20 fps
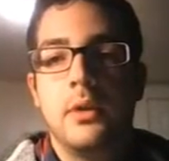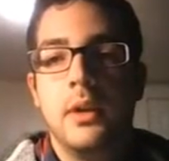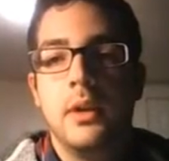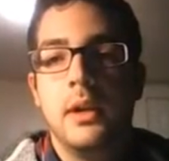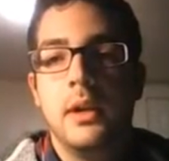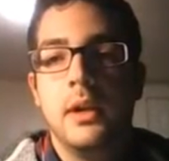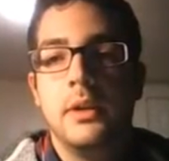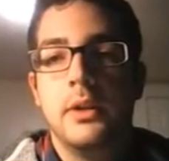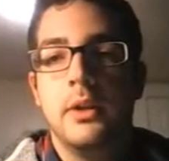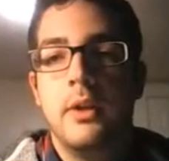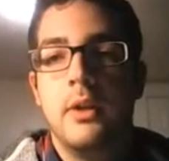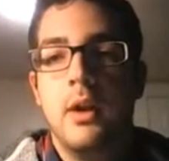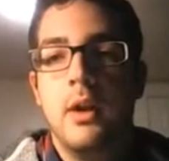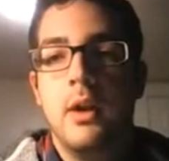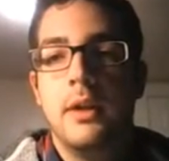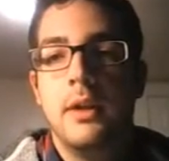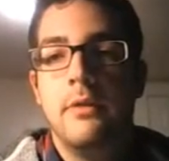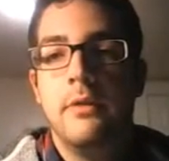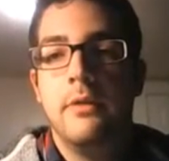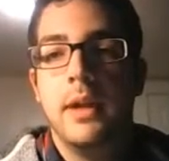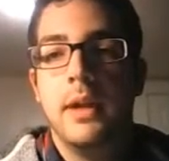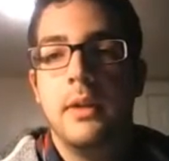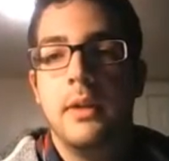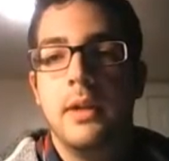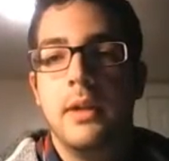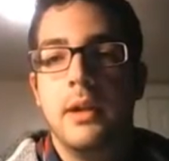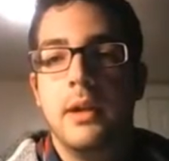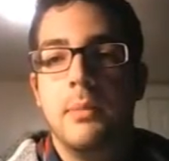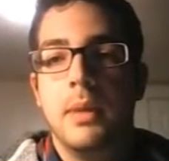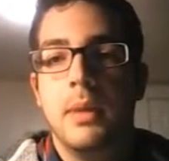Until all have
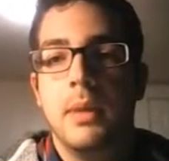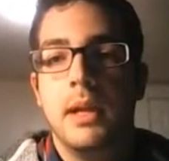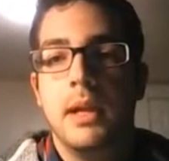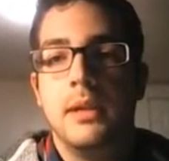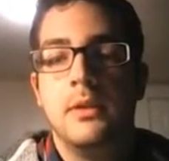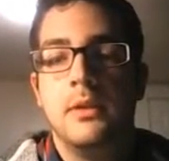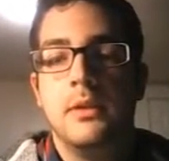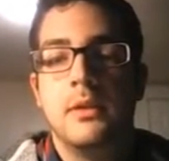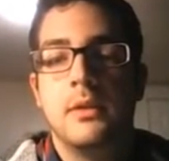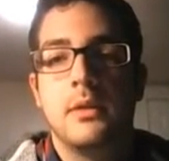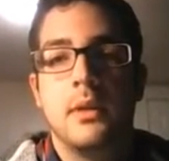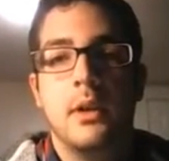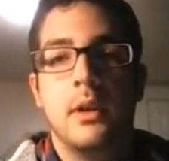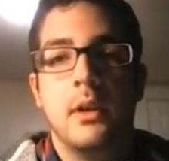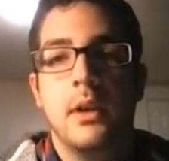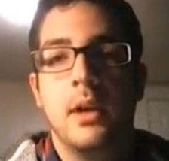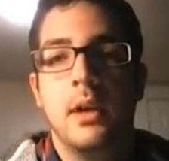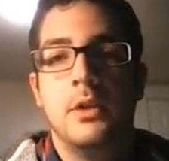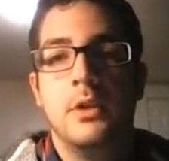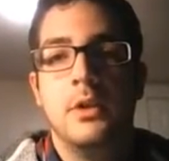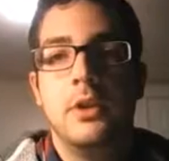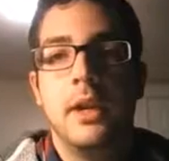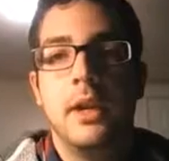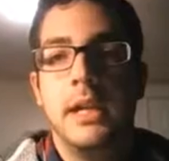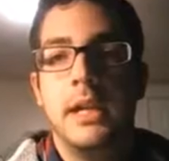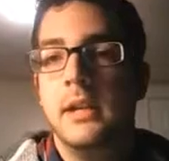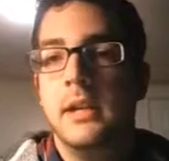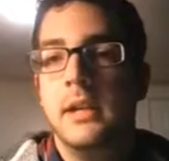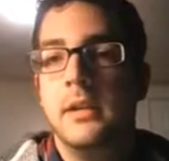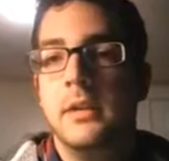found their place,
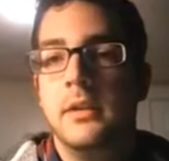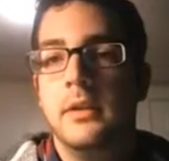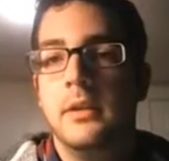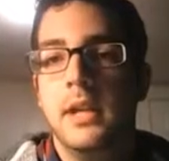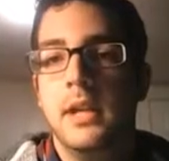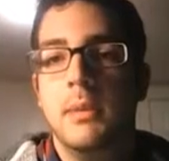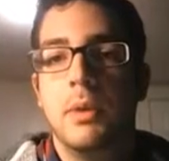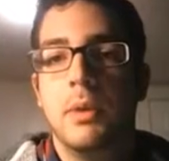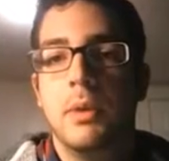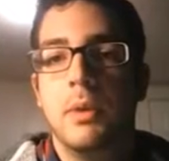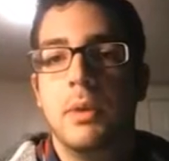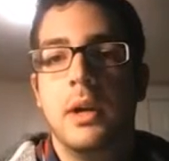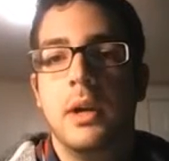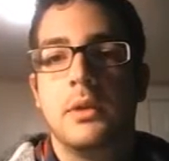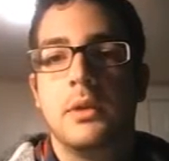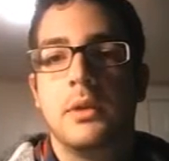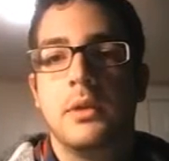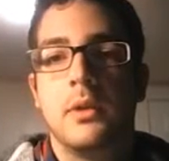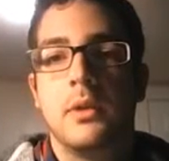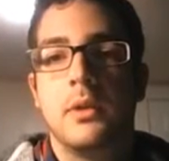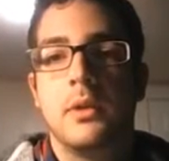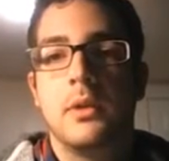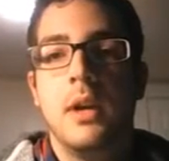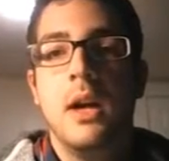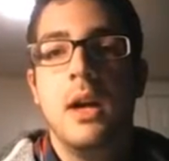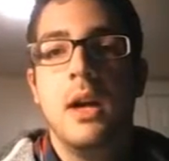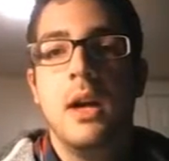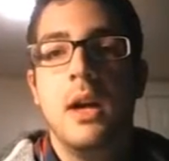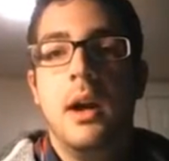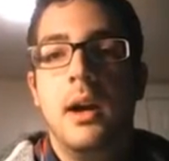Ajani is keeping watch.
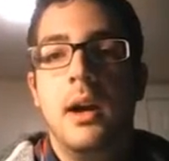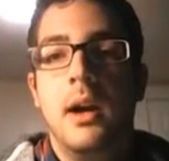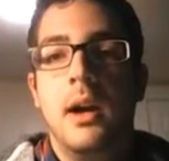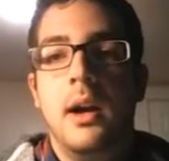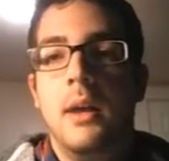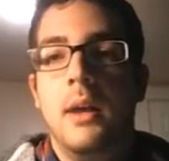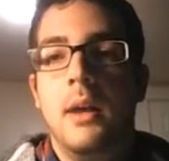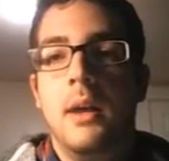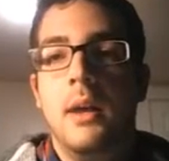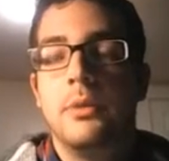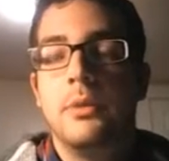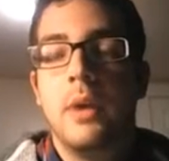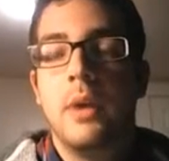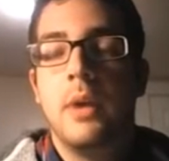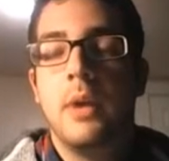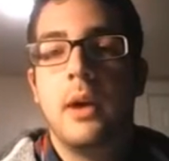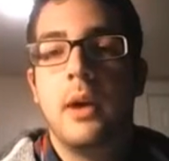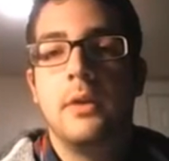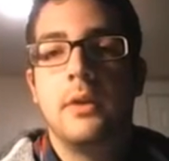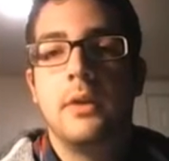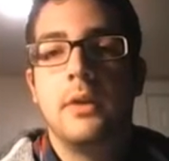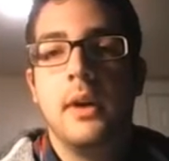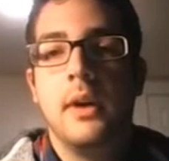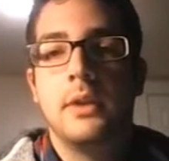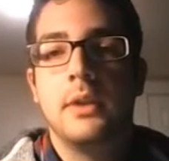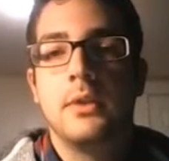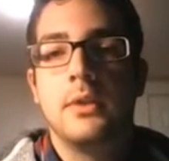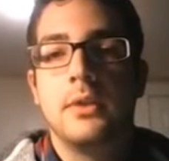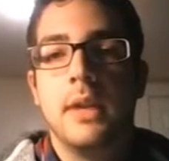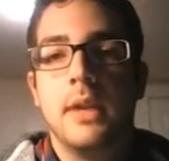Planeswalkers
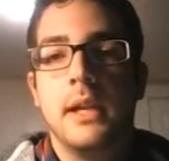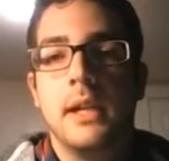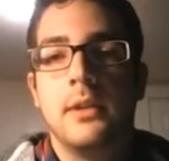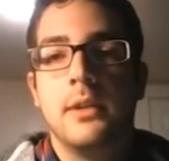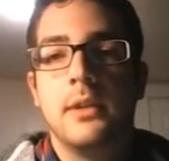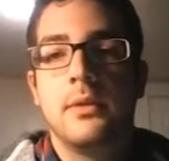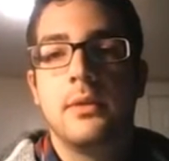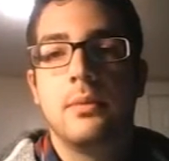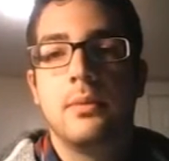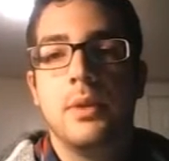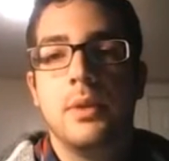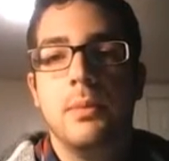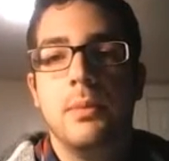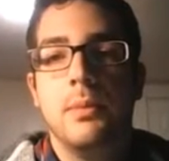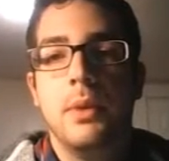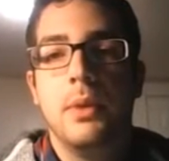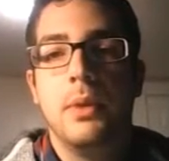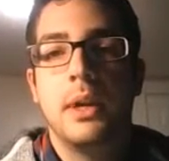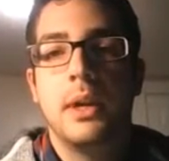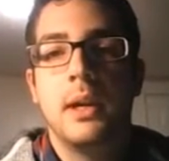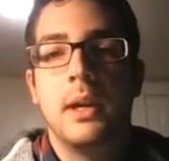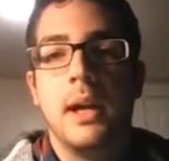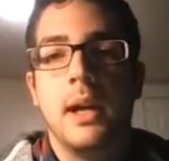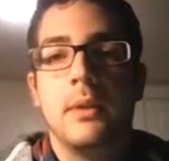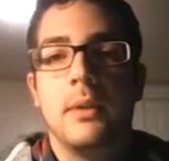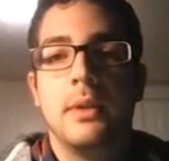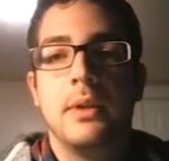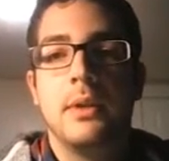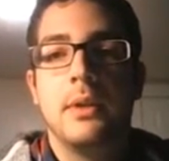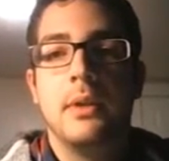cost less when you put a
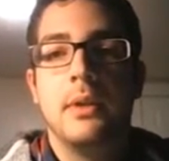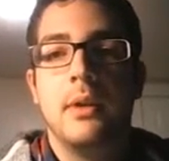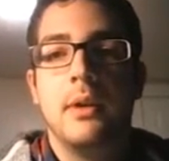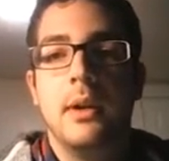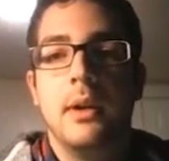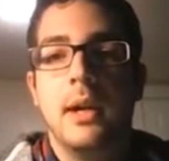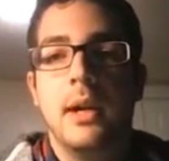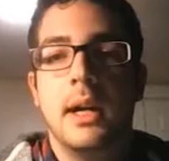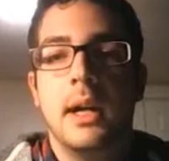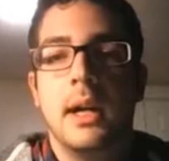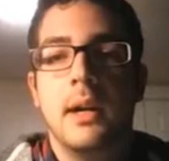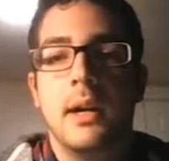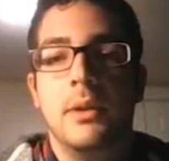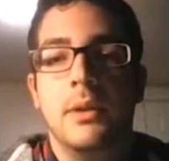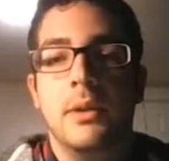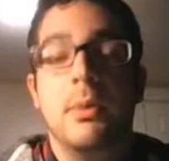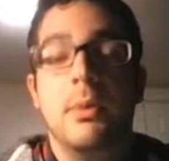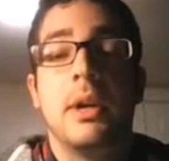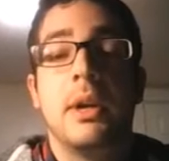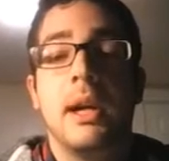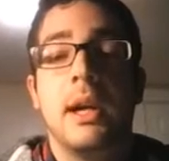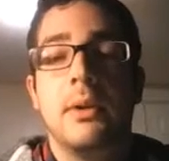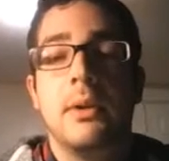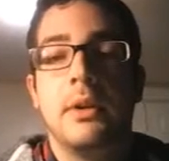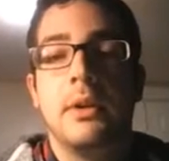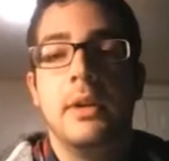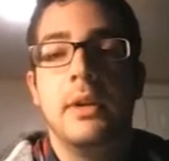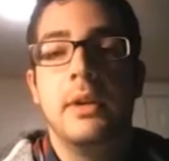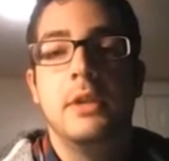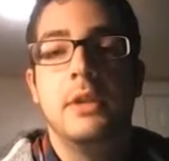counter. You put a
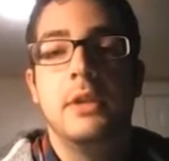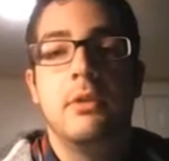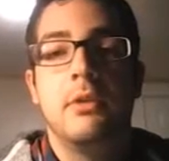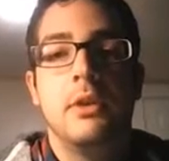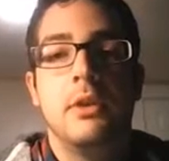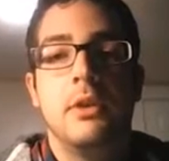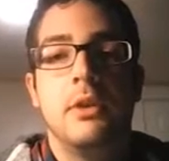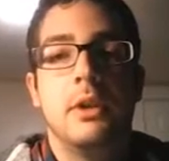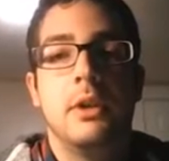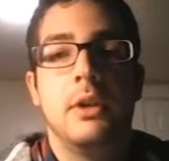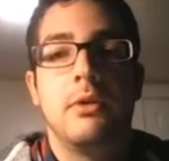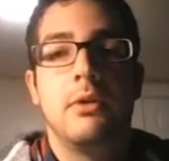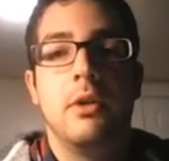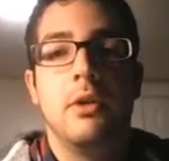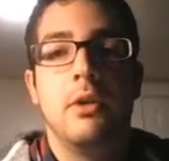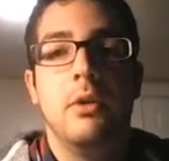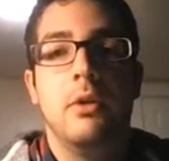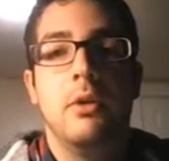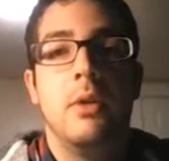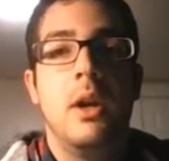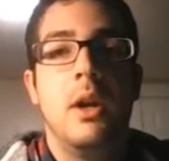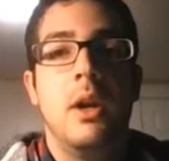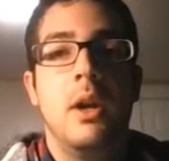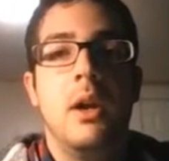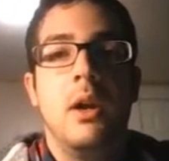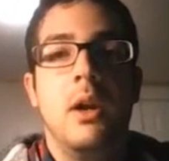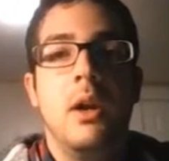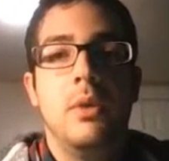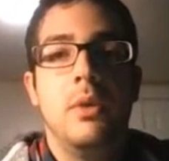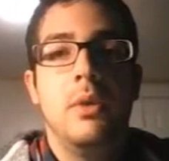counter on each creature you control
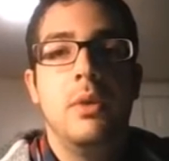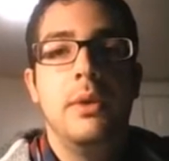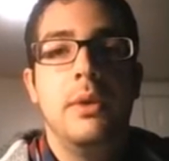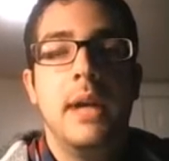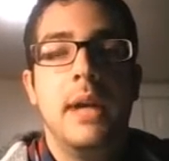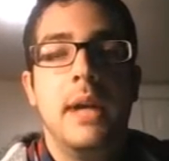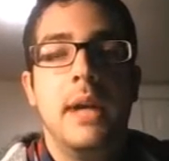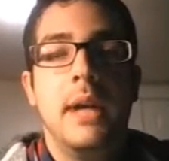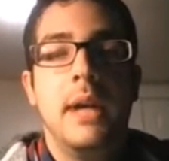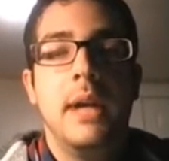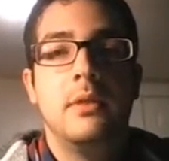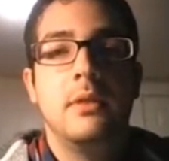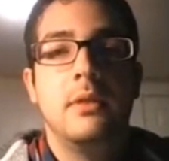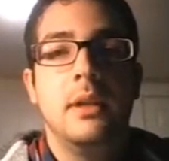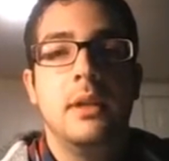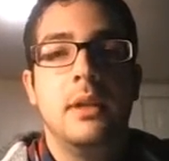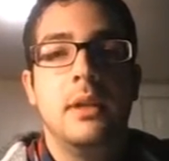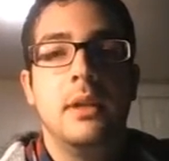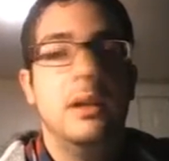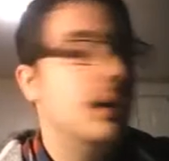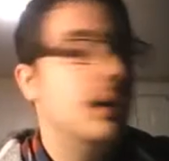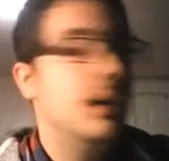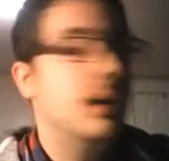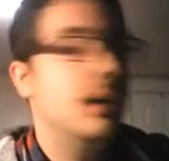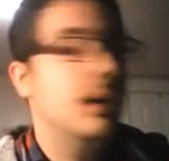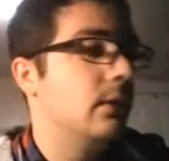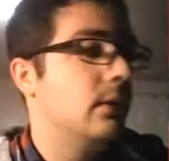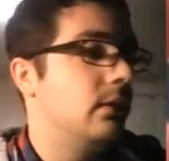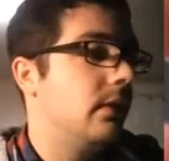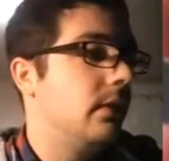when you cast the
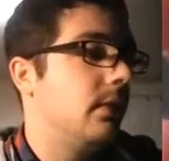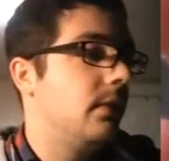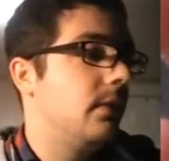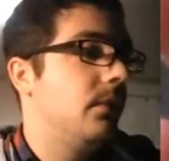Oath.